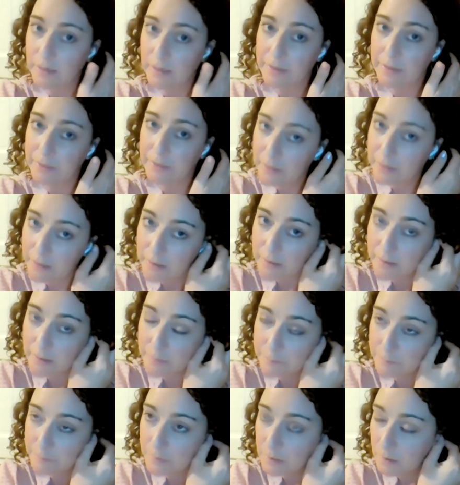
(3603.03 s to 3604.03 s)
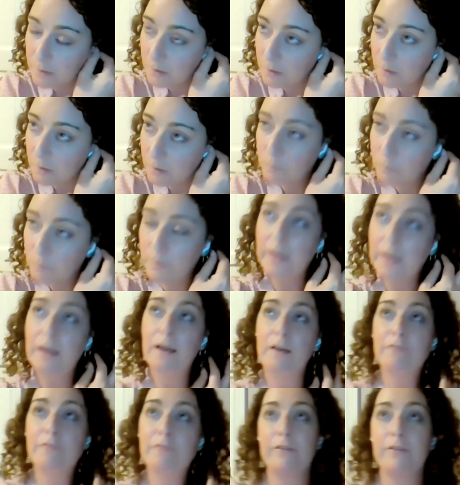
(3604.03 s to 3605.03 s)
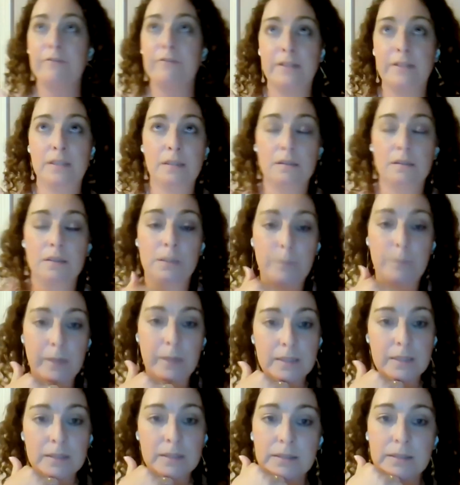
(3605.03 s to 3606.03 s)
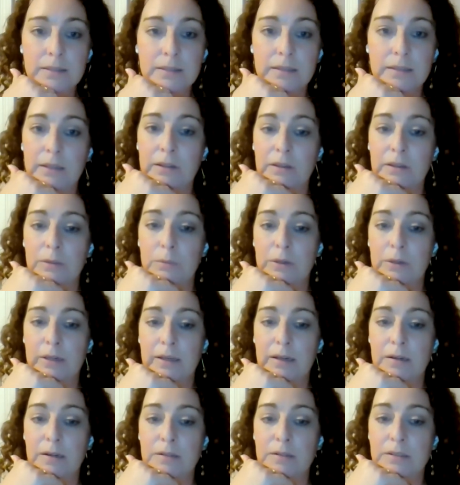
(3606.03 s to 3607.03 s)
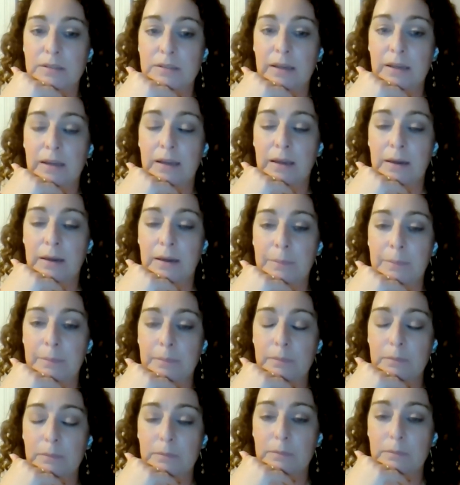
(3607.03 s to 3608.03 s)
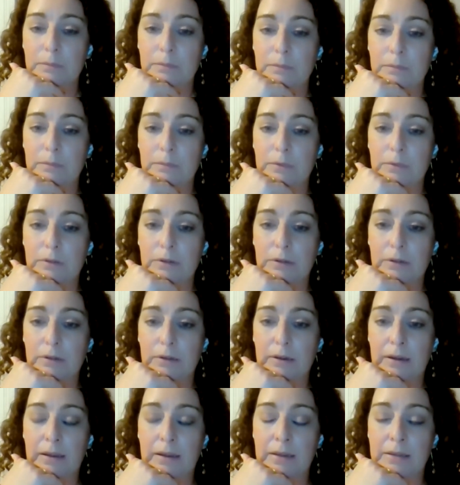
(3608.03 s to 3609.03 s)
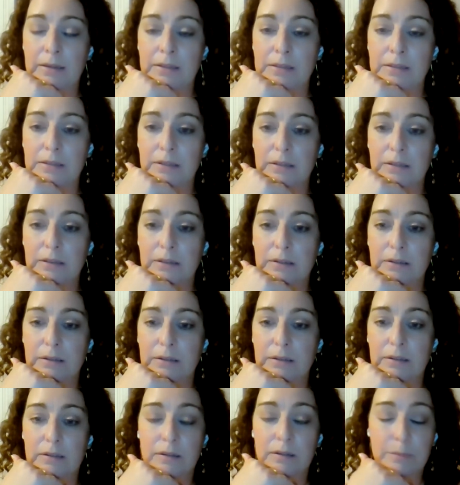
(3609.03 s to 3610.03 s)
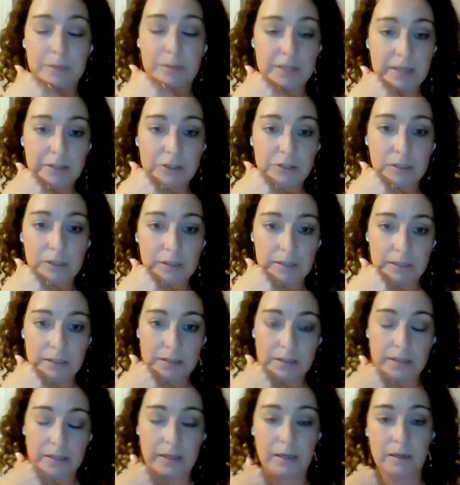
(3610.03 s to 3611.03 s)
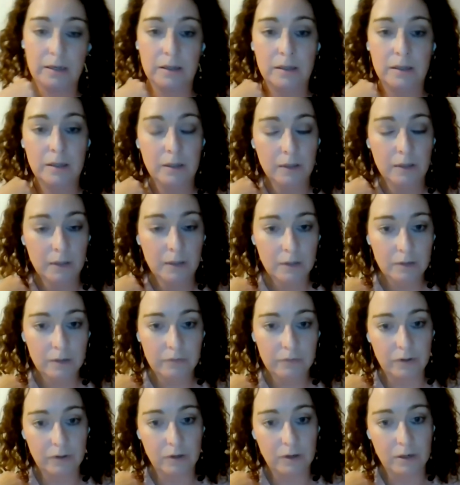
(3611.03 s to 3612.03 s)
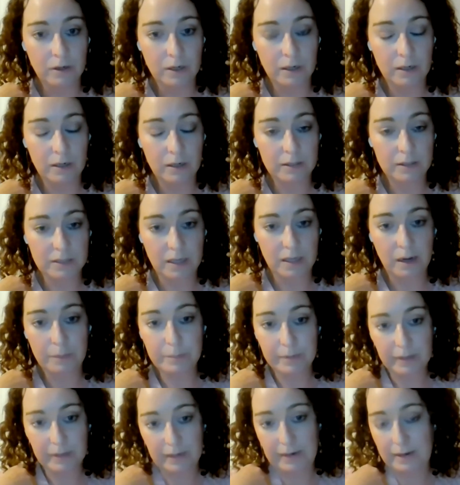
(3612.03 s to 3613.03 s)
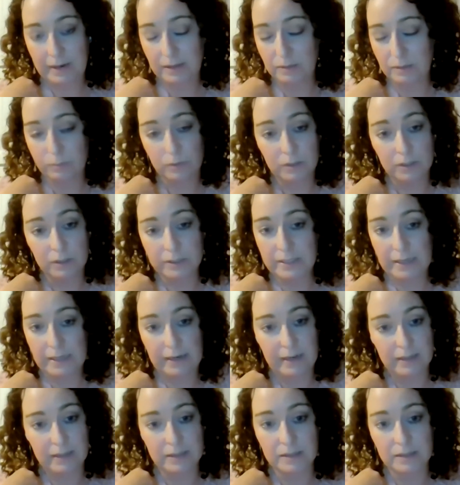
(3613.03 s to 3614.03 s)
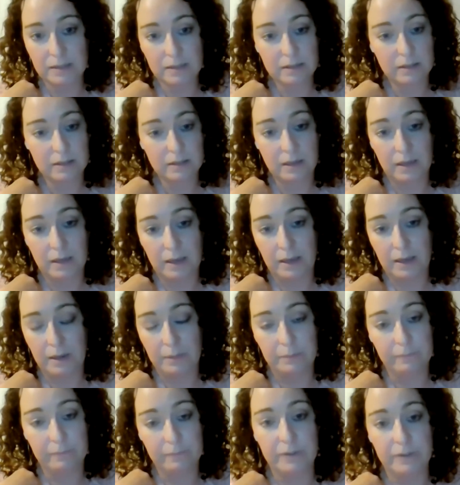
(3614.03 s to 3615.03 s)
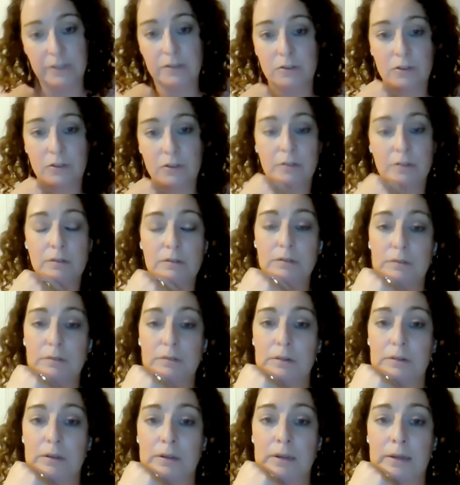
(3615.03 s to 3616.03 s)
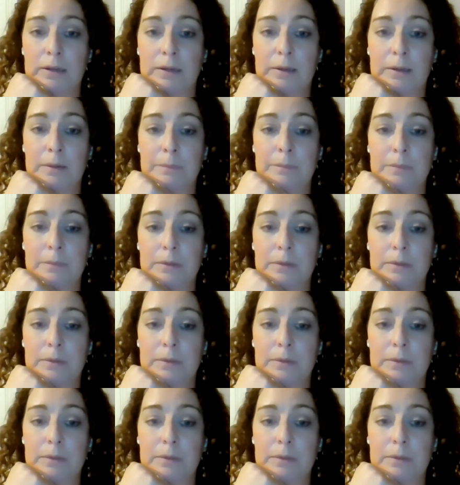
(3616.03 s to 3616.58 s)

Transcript: I think um, we have a physical space in the workhouse, um, and the potential is there for a top class, world class um, visitor uh,